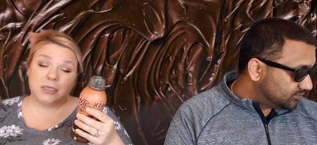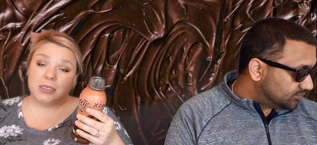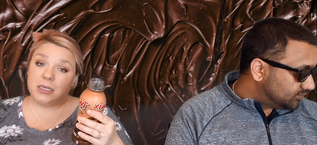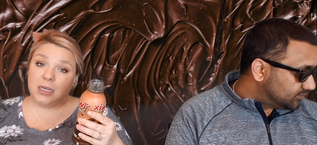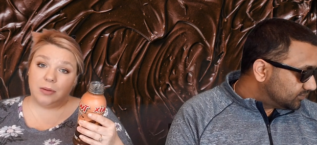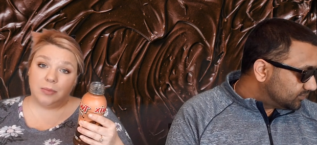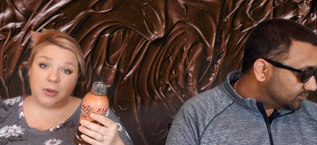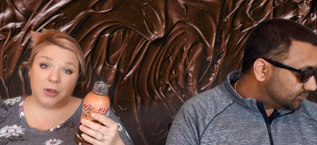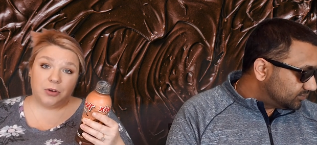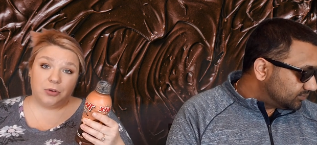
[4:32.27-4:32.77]
Speaker 1: same
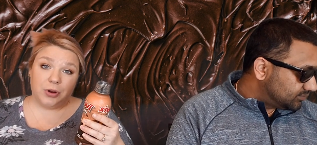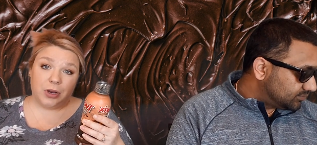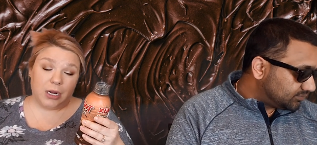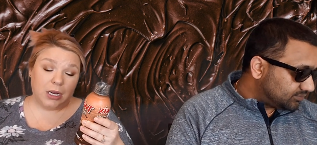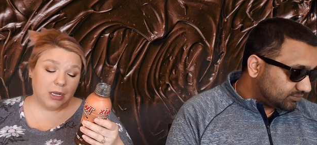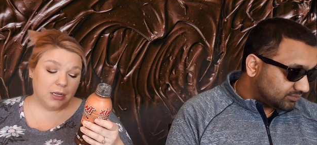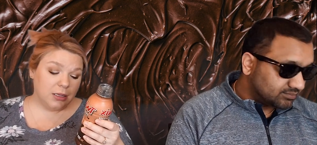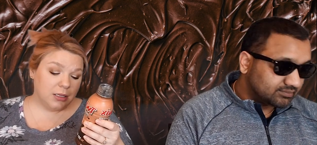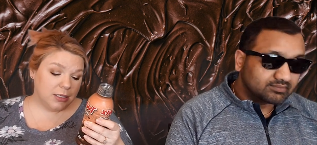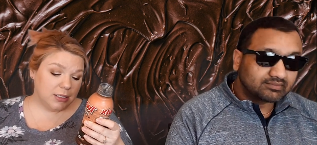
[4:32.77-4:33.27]

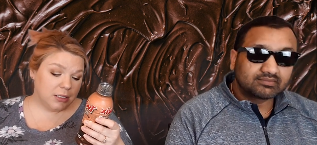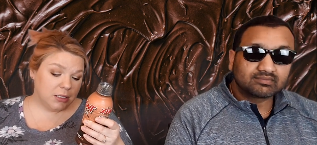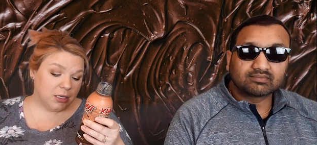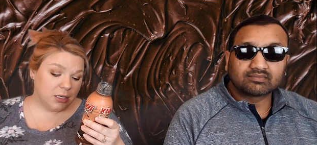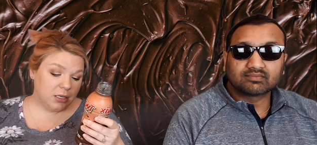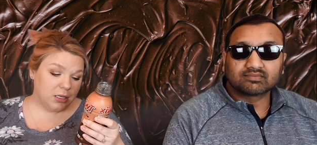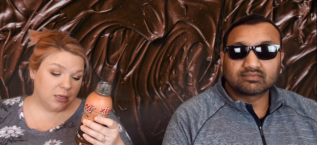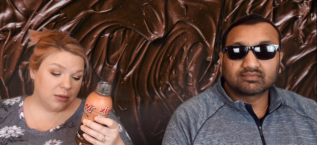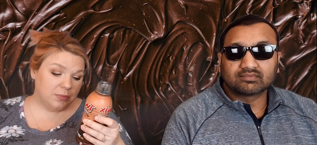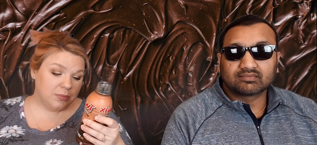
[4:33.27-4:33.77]
ingredient list on
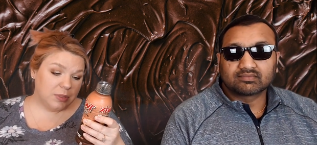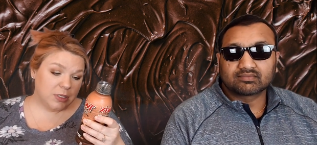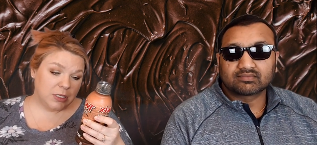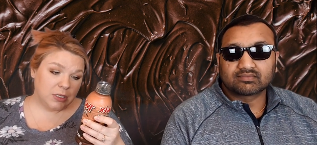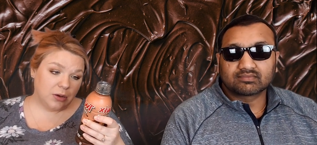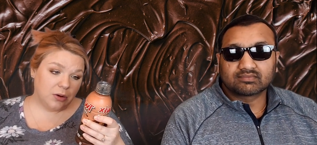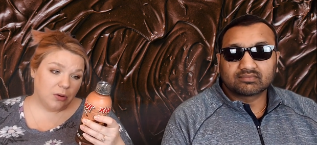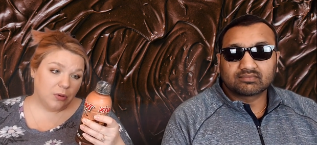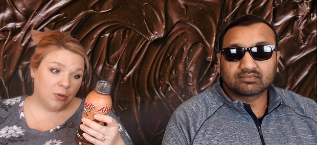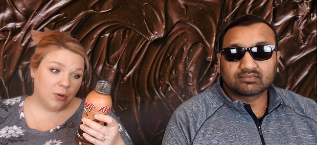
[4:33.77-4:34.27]
them.
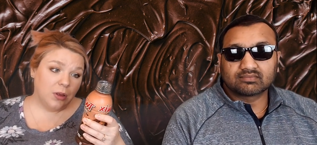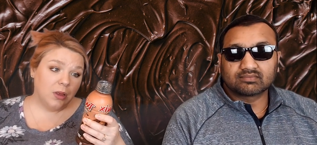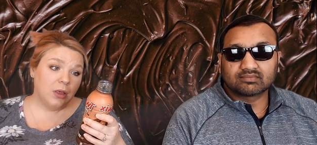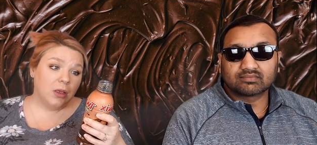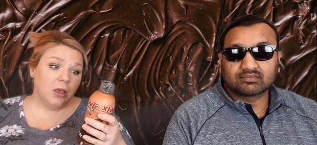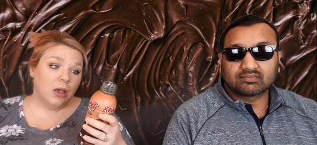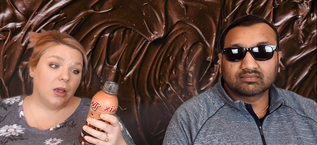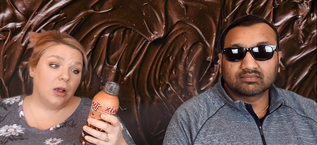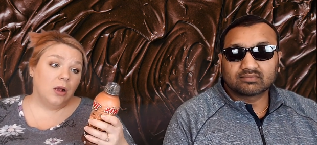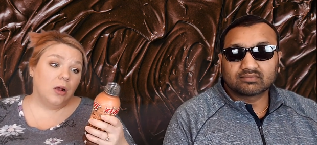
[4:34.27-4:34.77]
So
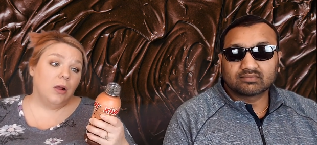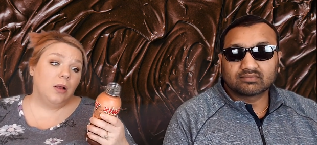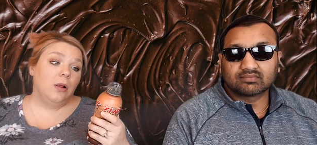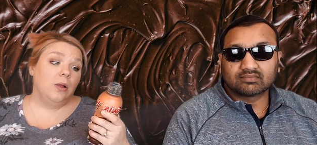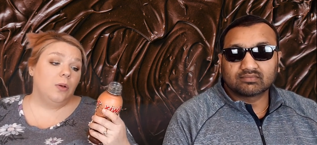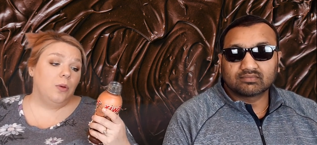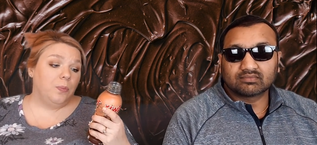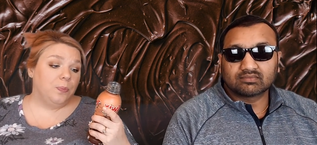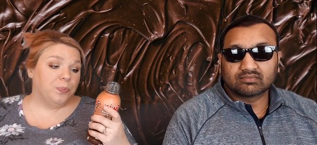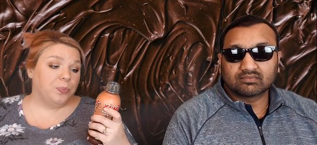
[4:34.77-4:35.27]

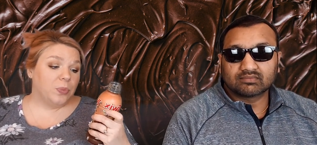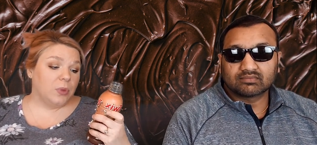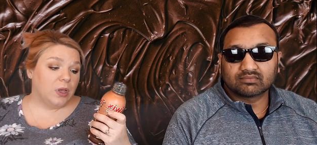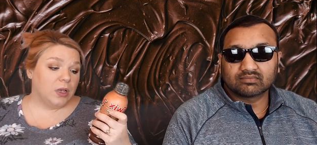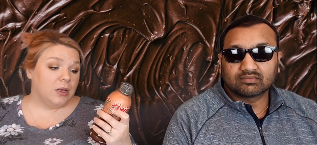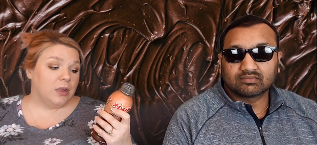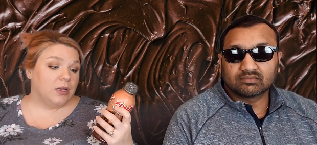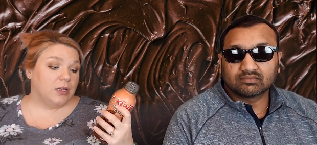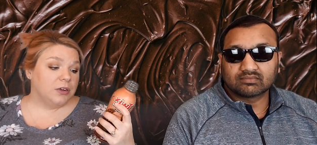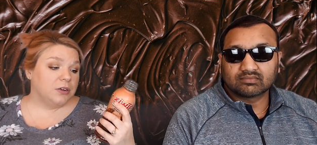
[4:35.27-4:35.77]

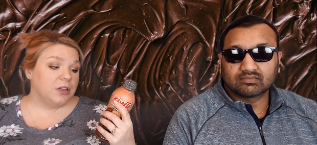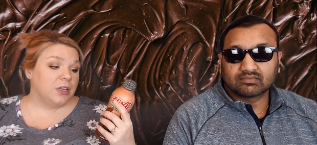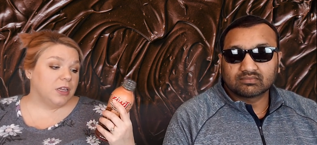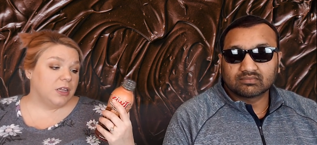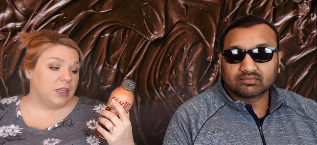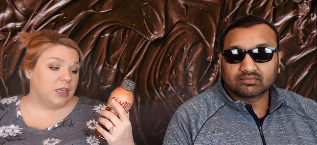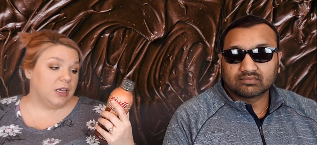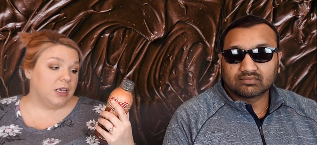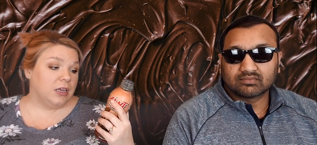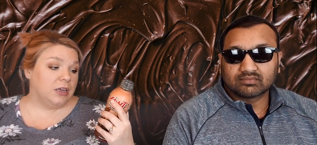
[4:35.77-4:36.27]
clearly
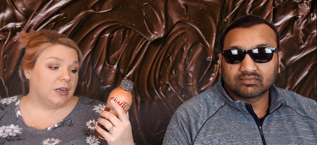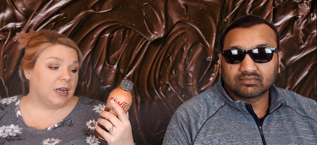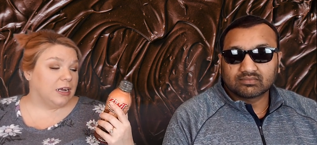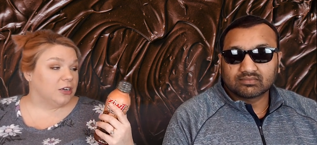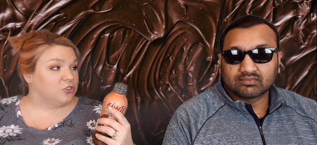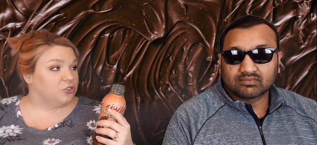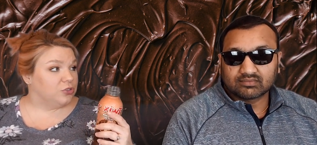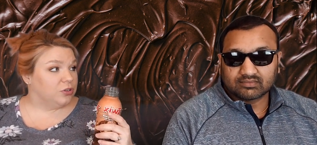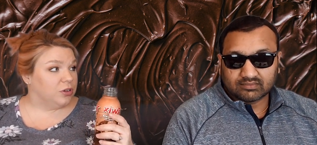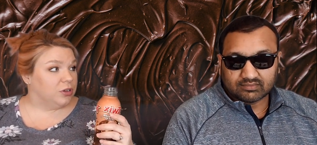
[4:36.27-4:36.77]
the
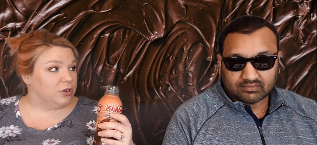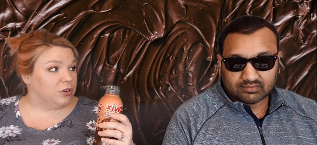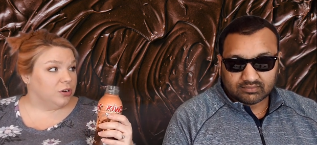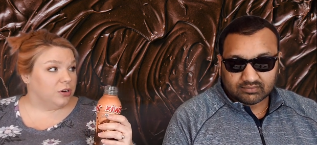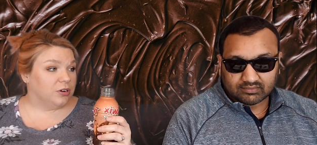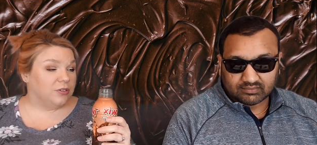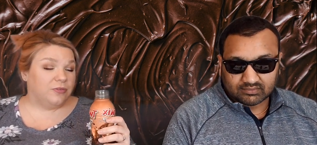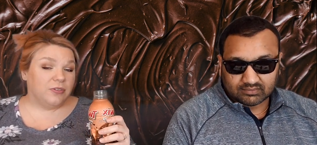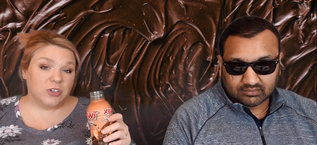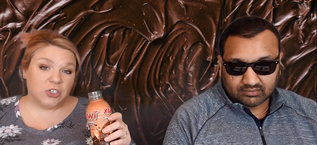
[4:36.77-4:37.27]
natural and
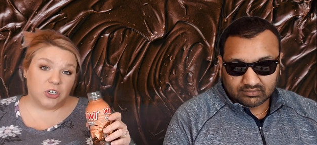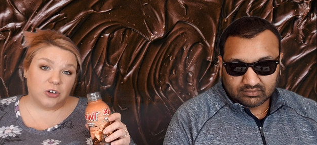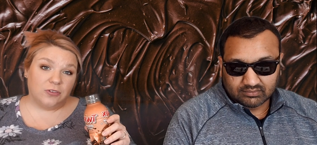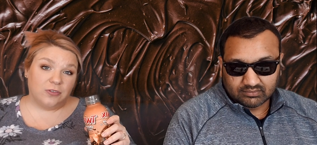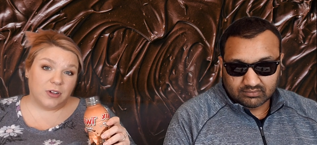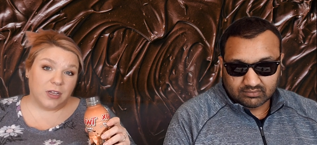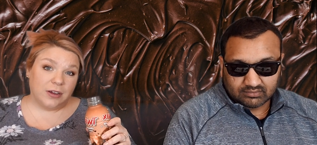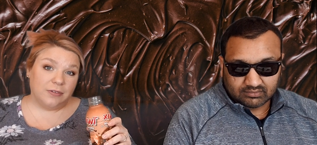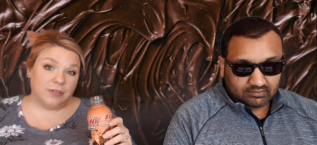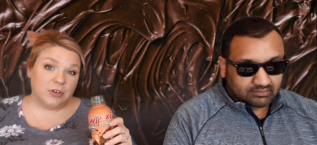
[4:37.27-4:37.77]
artificial
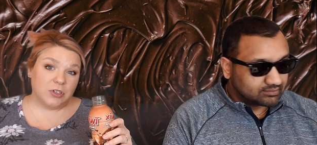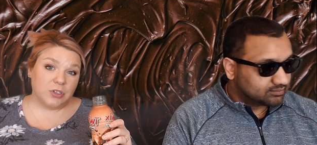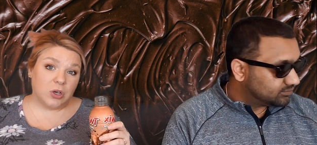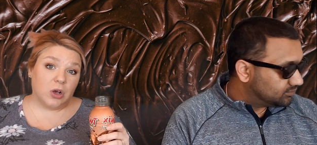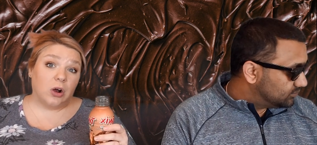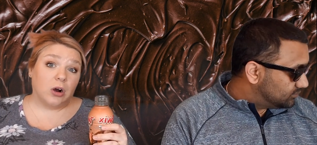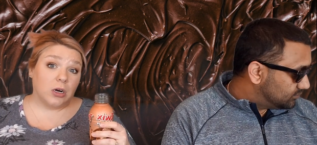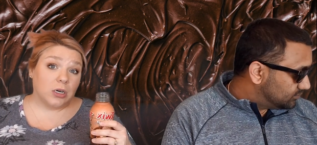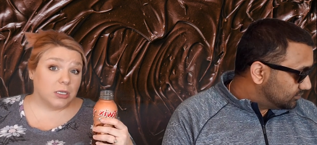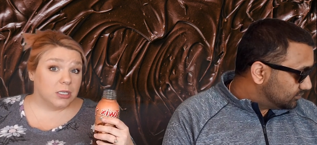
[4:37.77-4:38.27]
flavors
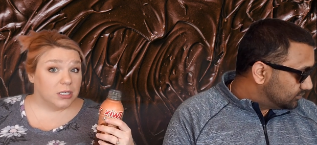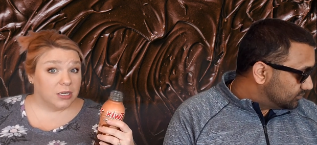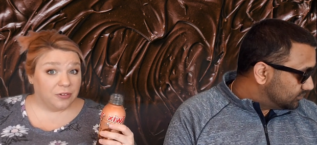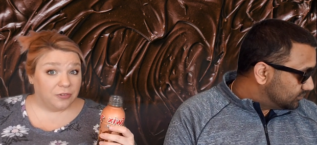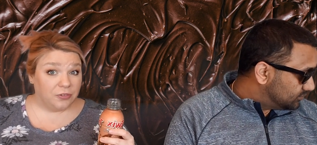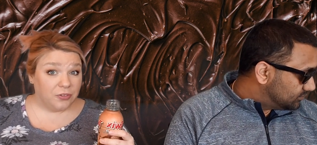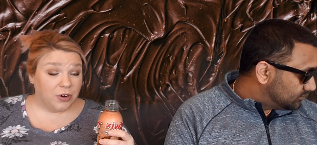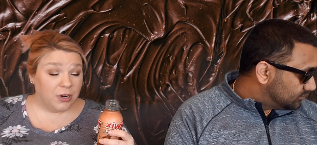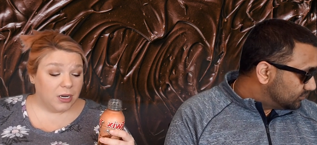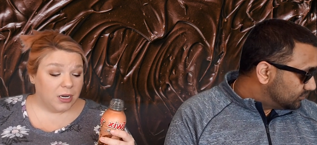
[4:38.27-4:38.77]
are
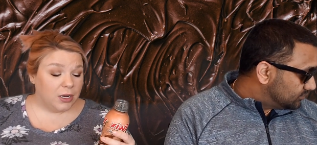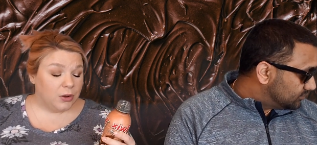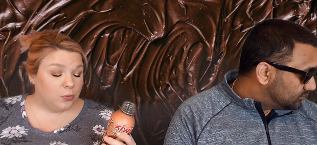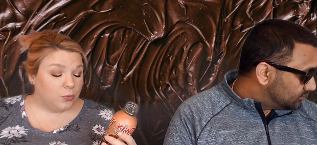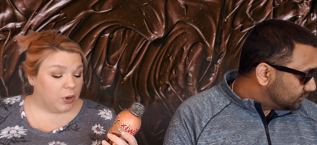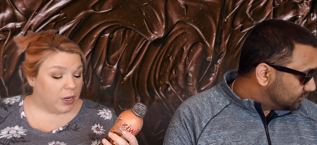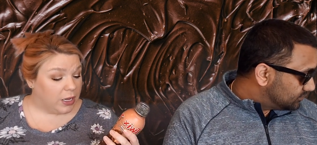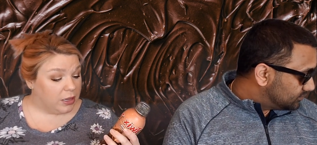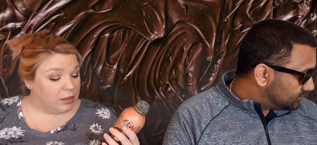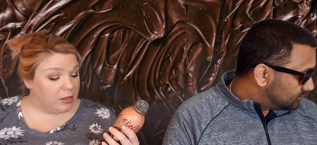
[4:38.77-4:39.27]
different
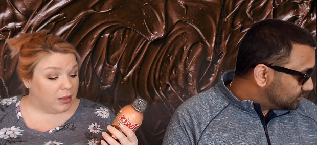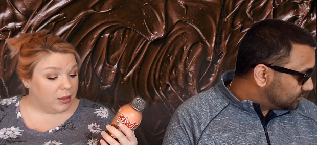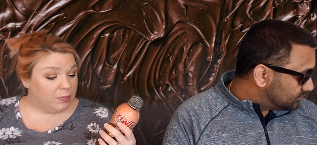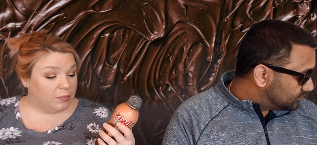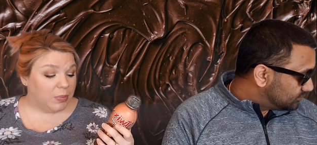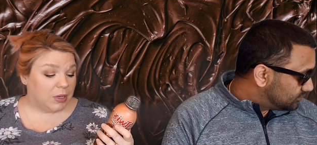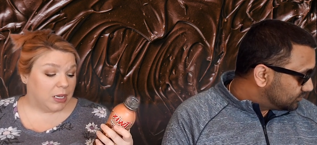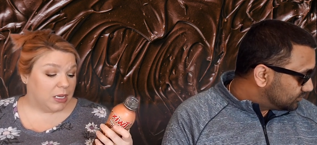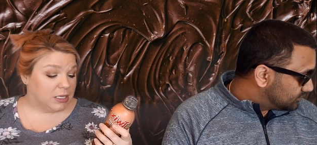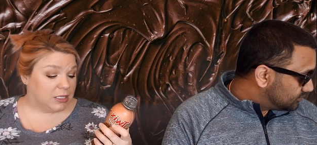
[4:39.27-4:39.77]
in them
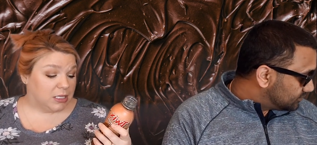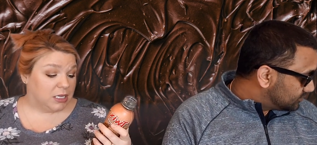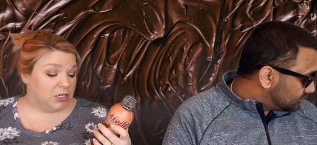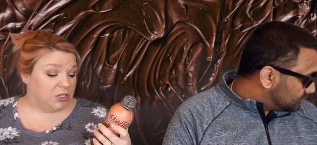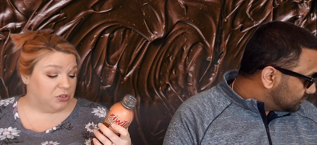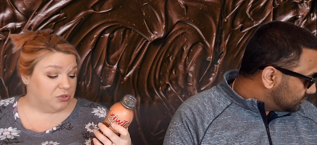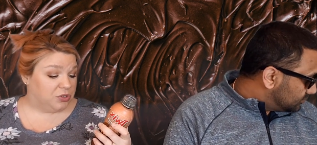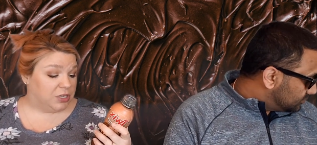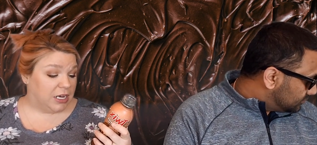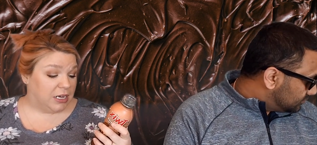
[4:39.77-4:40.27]
because they do
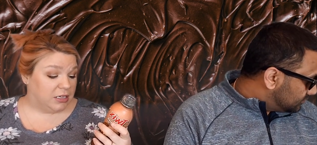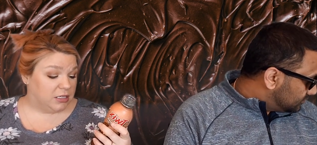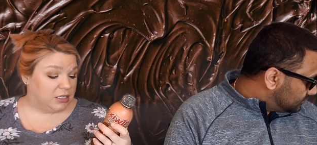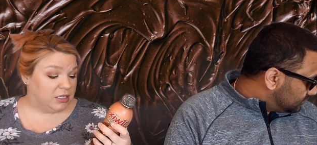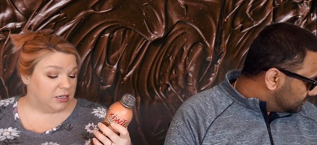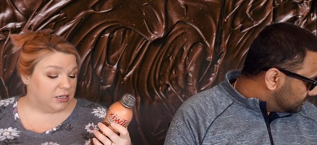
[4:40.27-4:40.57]
taste